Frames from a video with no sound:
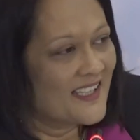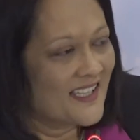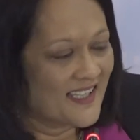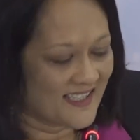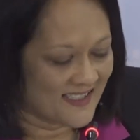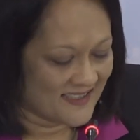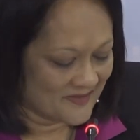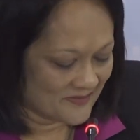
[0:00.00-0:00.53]

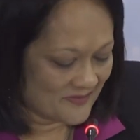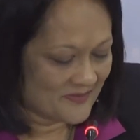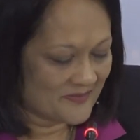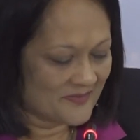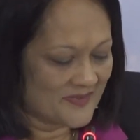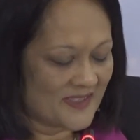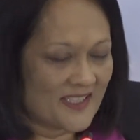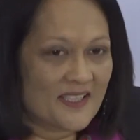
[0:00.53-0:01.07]
and
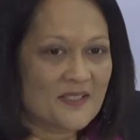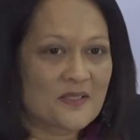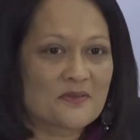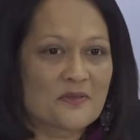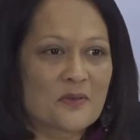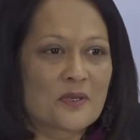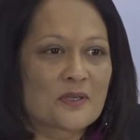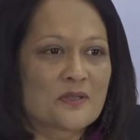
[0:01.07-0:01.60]
I look
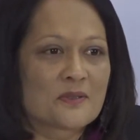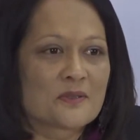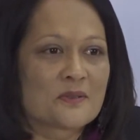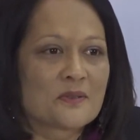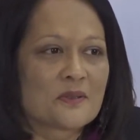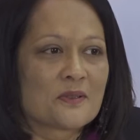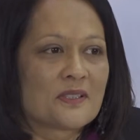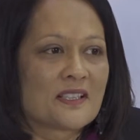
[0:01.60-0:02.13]
forward
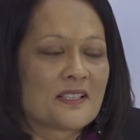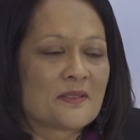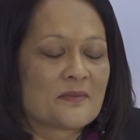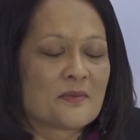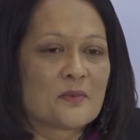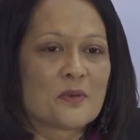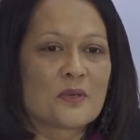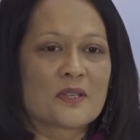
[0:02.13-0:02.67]
to uh,
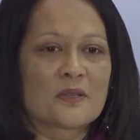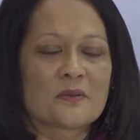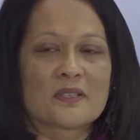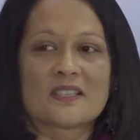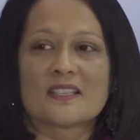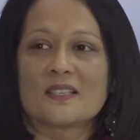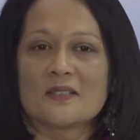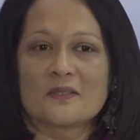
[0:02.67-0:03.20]
working
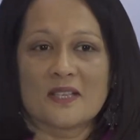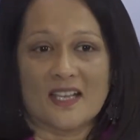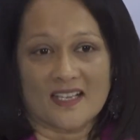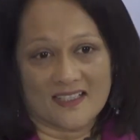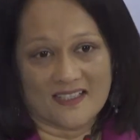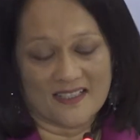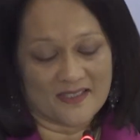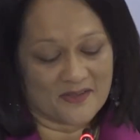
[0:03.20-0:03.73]
with the new
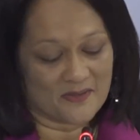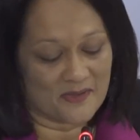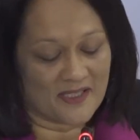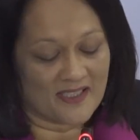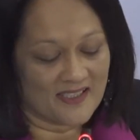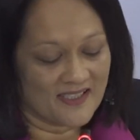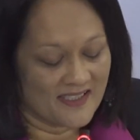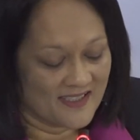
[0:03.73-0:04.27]
director as well.